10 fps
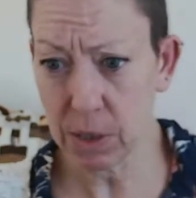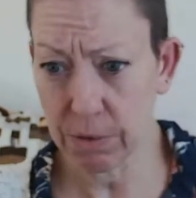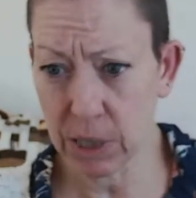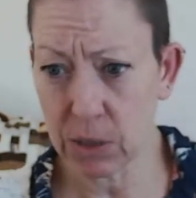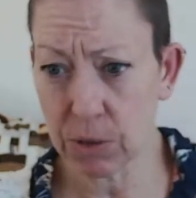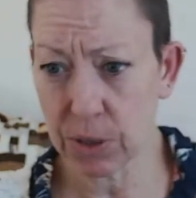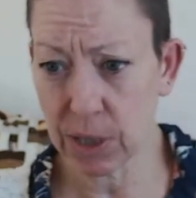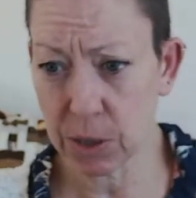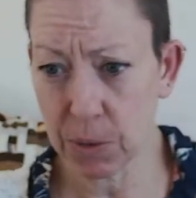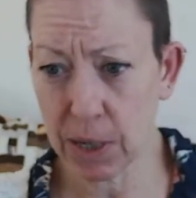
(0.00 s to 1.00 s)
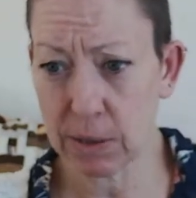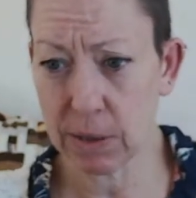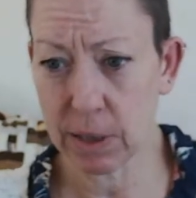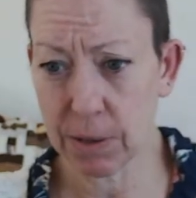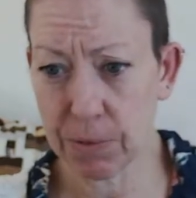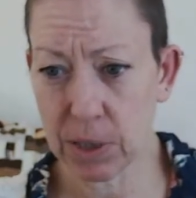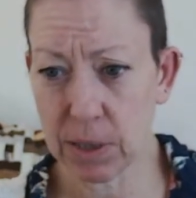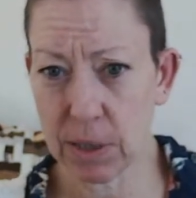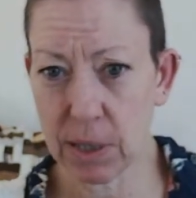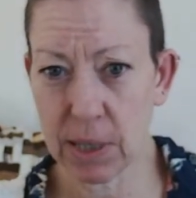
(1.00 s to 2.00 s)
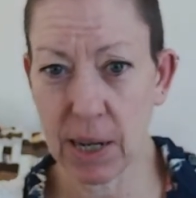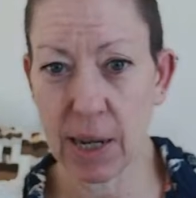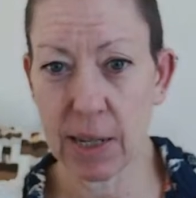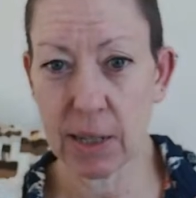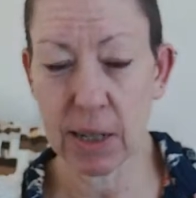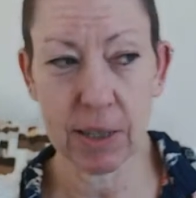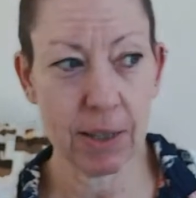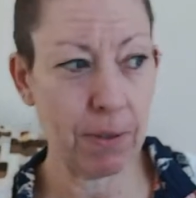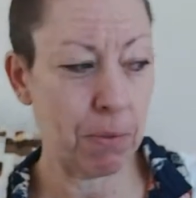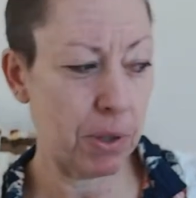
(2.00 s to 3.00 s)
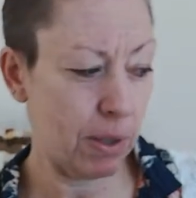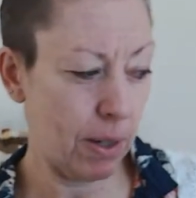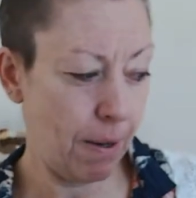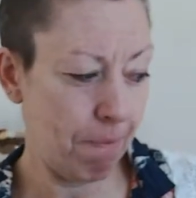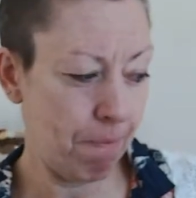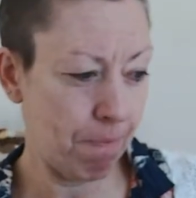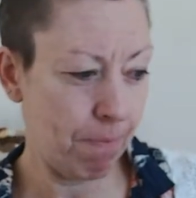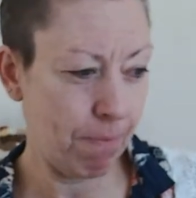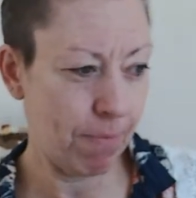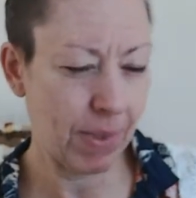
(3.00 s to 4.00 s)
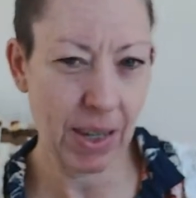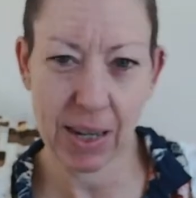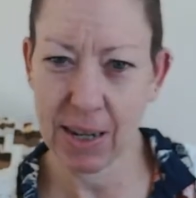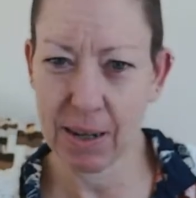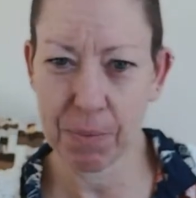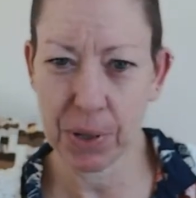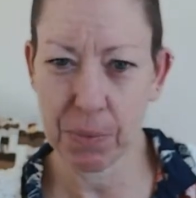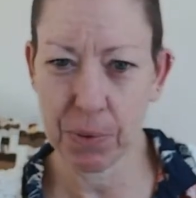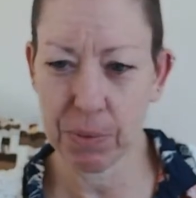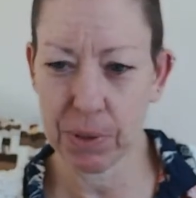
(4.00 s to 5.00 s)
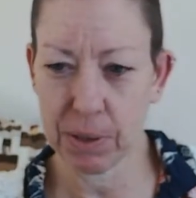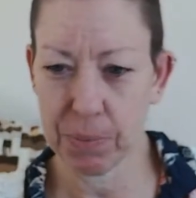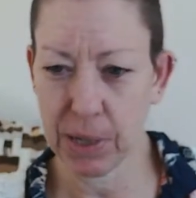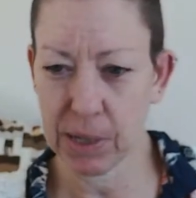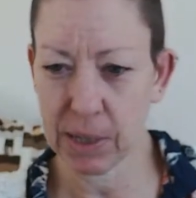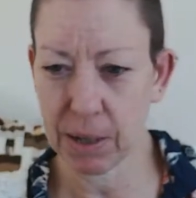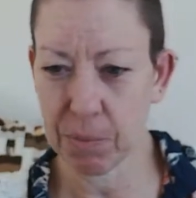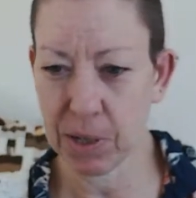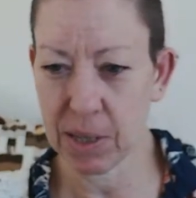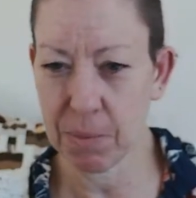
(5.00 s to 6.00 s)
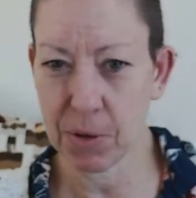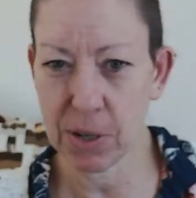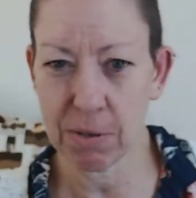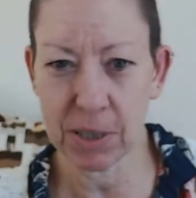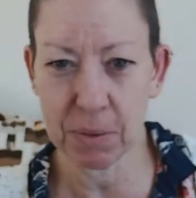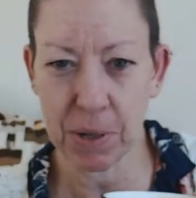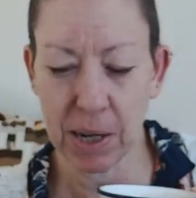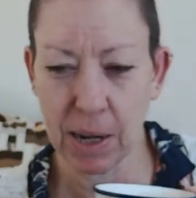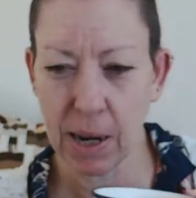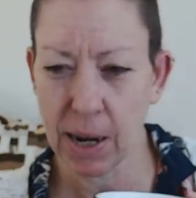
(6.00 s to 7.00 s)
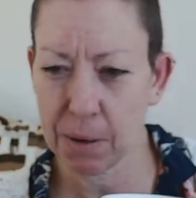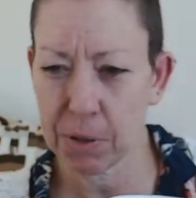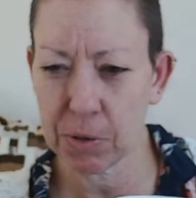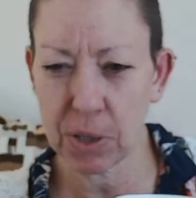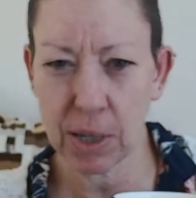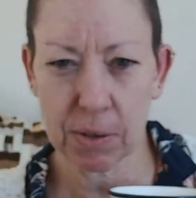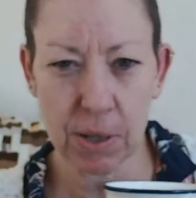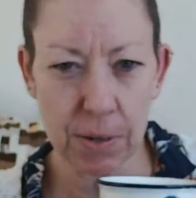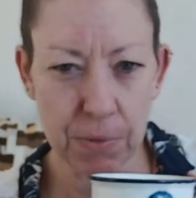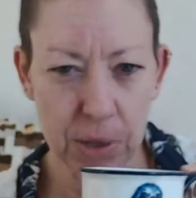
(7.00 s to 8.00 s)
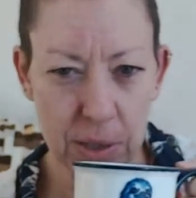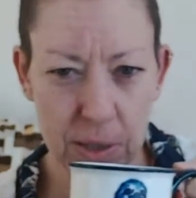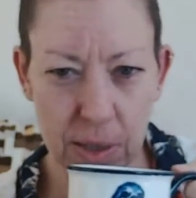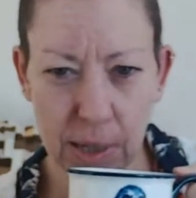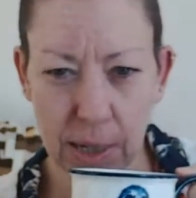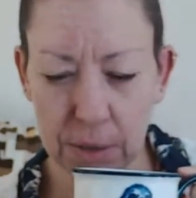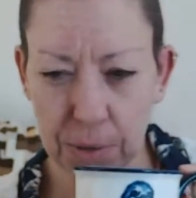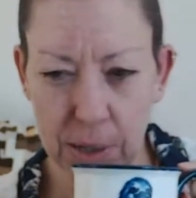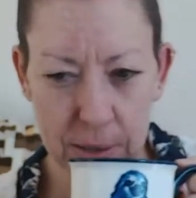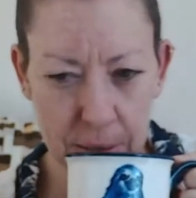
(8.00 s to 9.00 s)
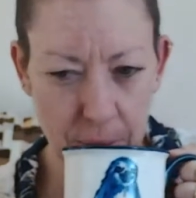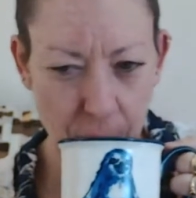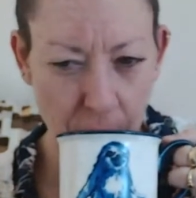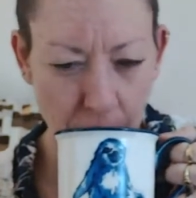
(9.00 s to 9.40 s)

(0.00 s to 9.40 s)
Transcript: Rachel's sales were excellent over Easter. Yeah, I think it was yeah, people were buying again, weren't they? Morning, Crispy. How were your sales over Easter and Catherine's?